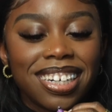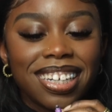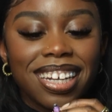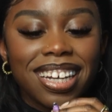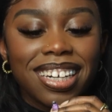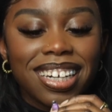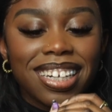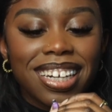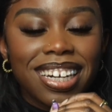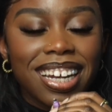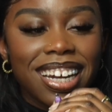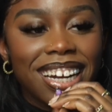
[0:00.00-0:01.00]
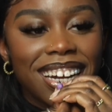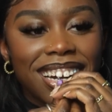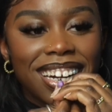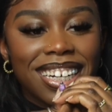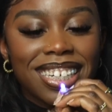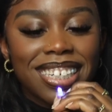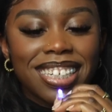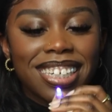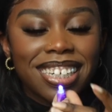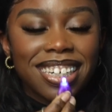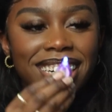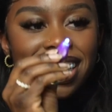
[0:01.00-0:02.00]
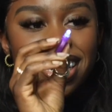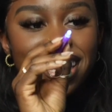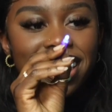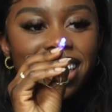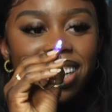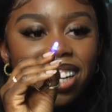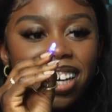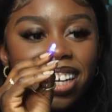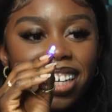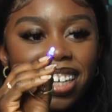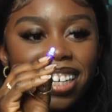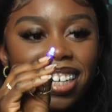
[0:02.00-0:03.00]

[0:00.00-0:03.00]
Yeah, just like that. To the bottom?